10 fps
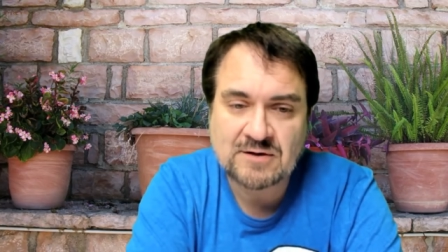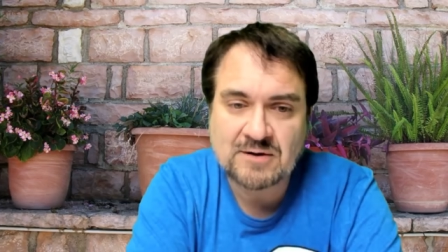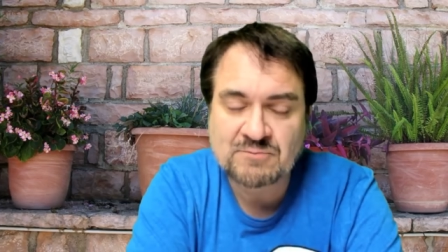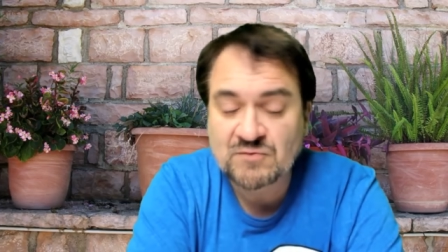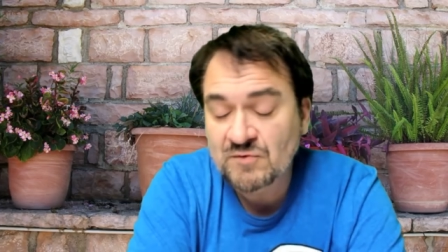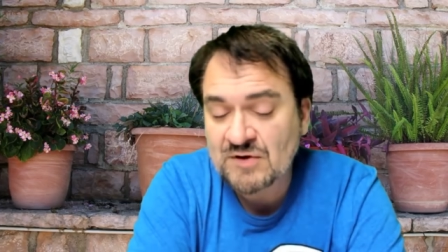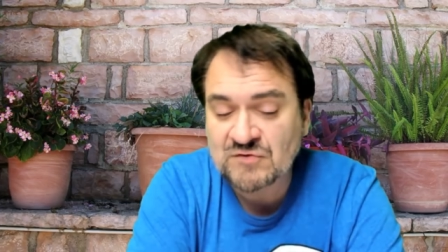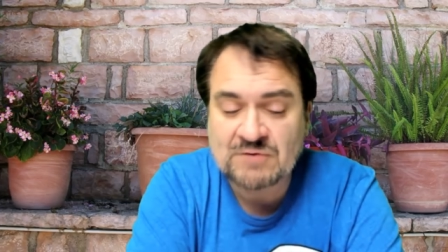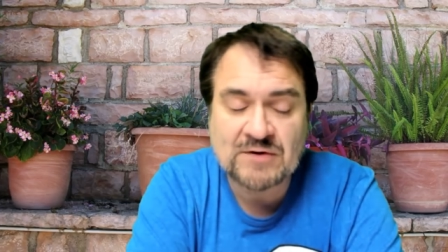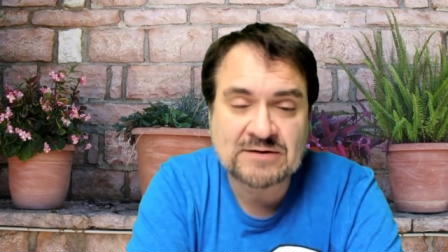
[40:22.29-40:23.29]
Um,
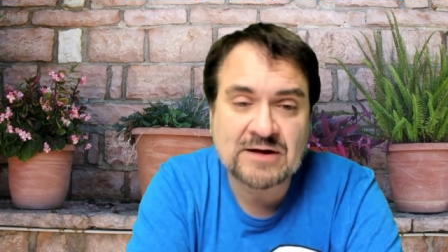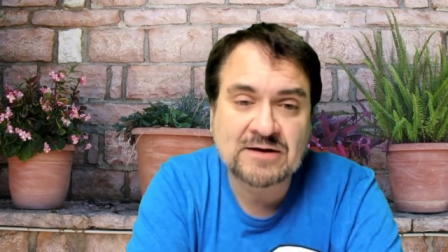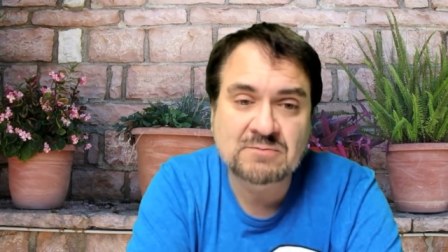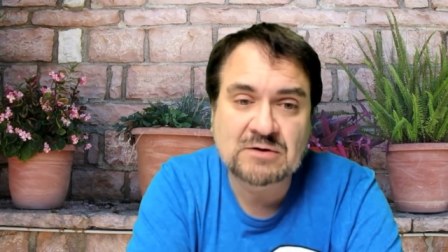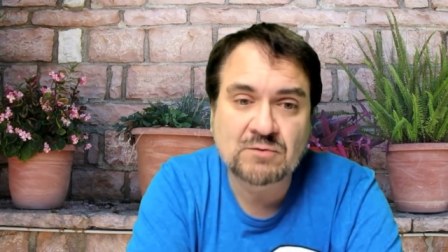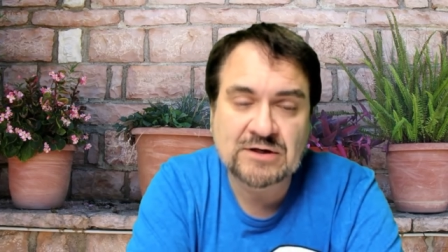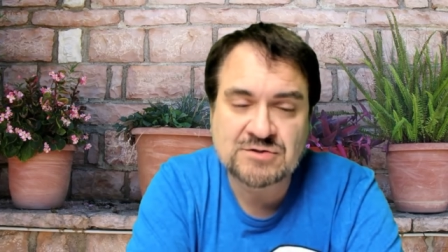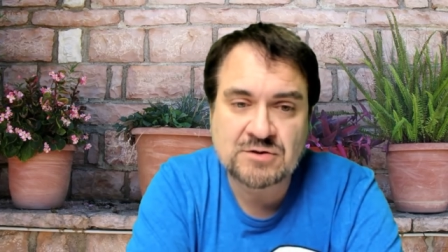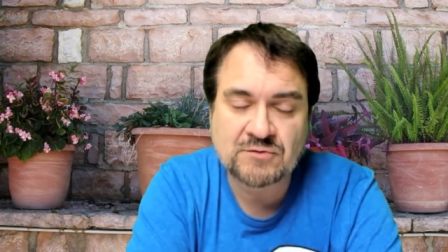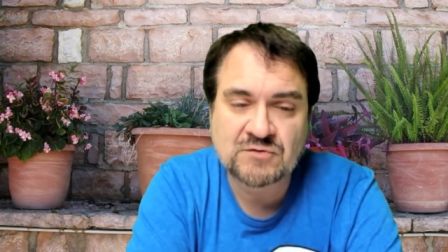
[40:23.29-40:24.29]
stuff like that can be
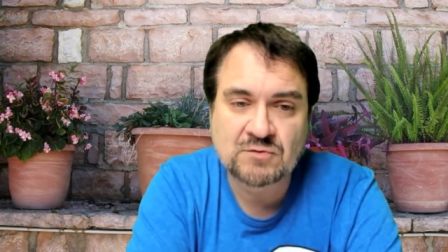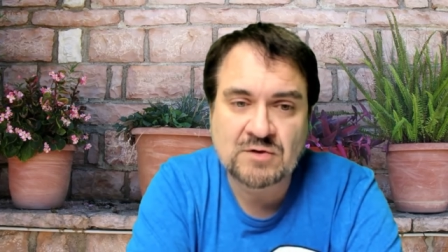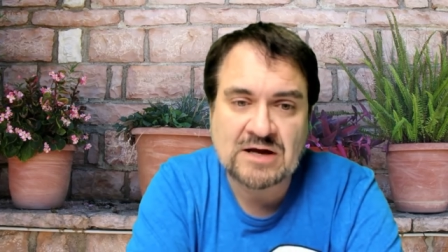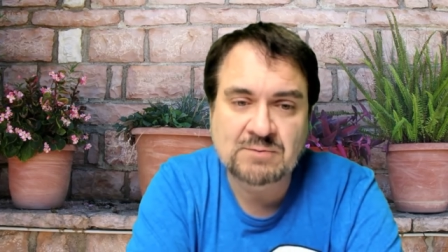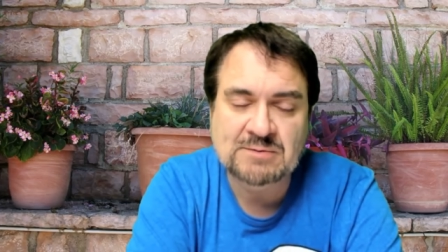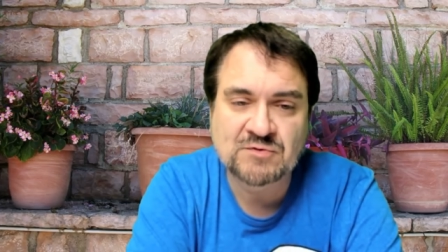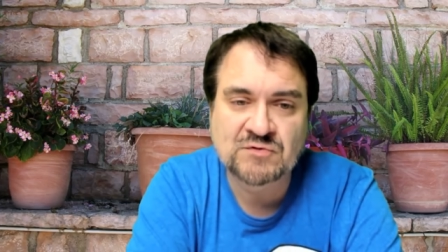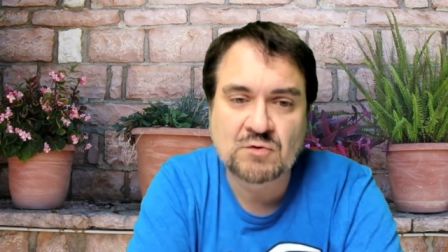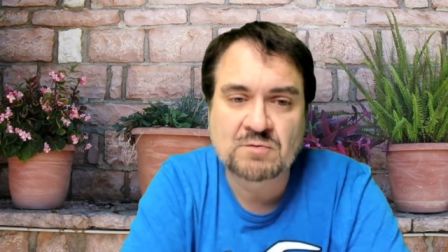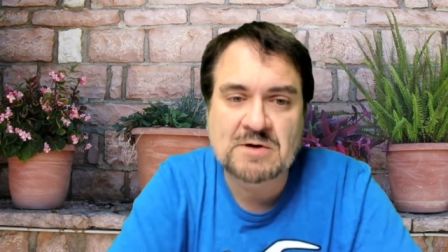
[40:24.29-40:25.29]
regional too. A lot of people
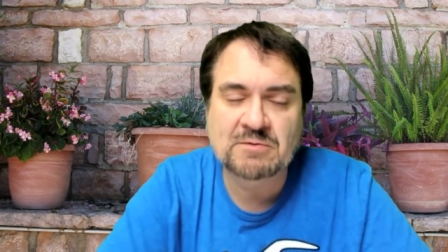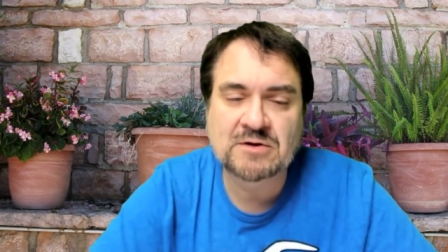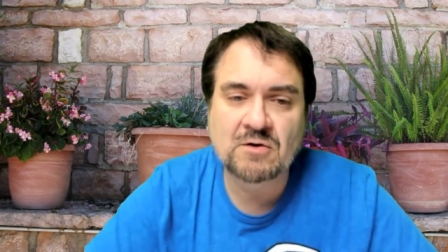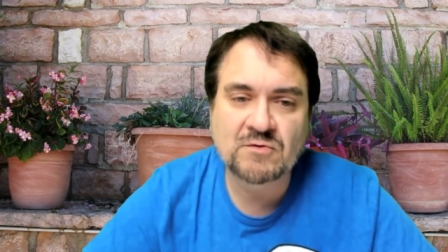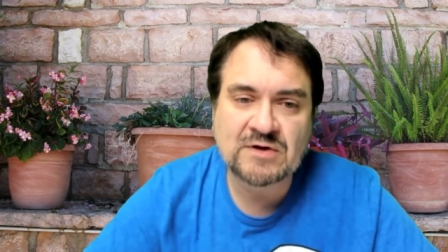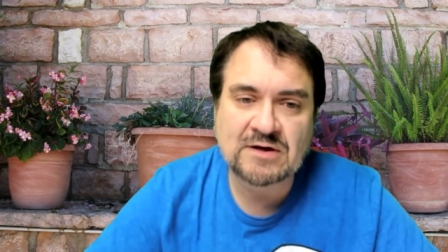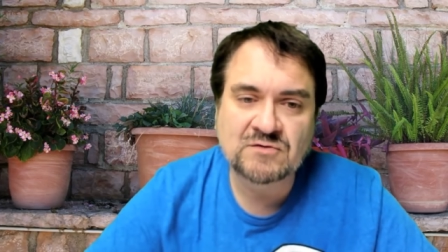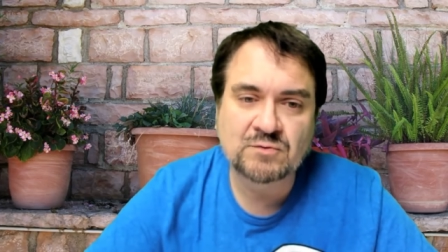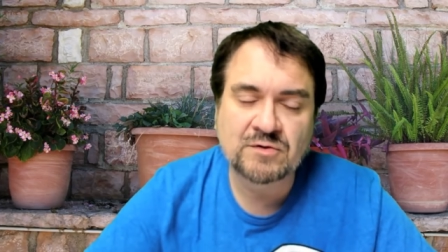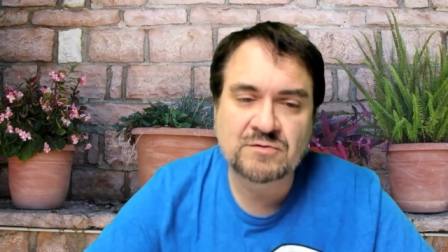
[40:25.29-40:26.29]
still remember the old
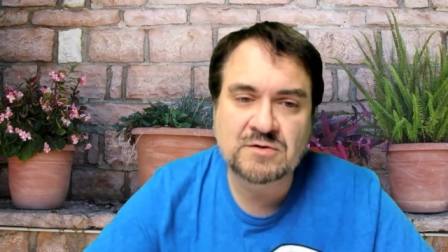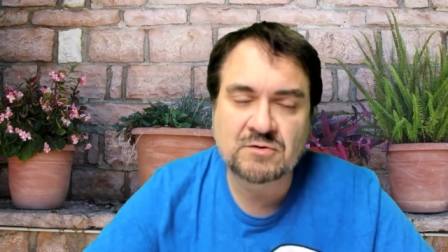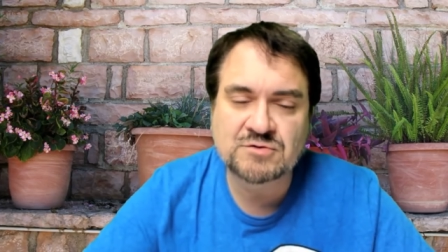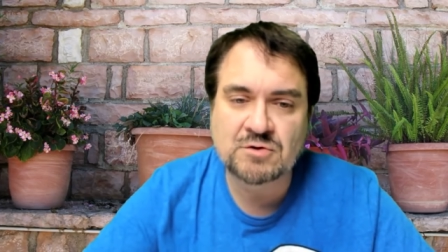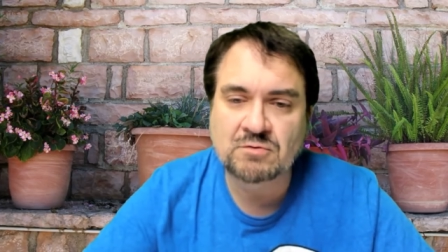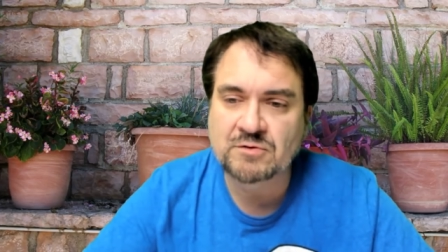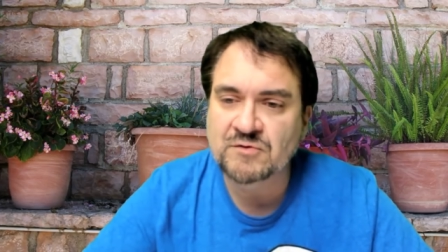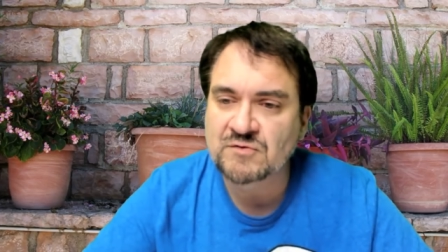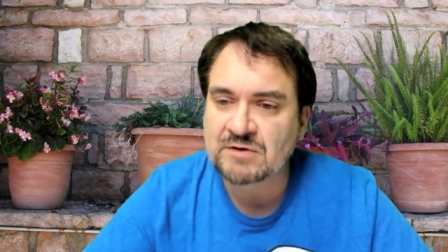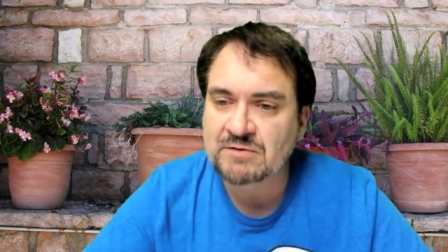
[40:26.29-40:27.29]
days with you know Joe
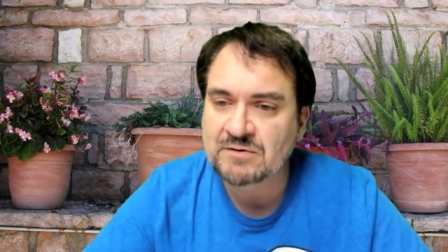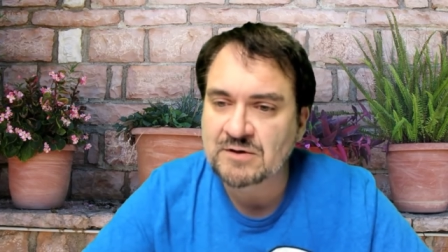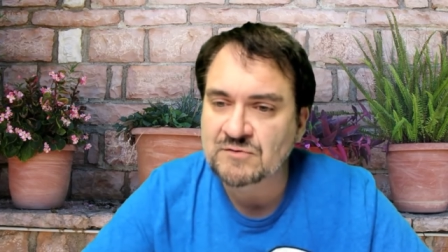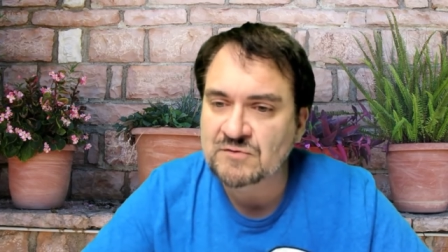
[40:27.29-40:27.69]
Louis and everything.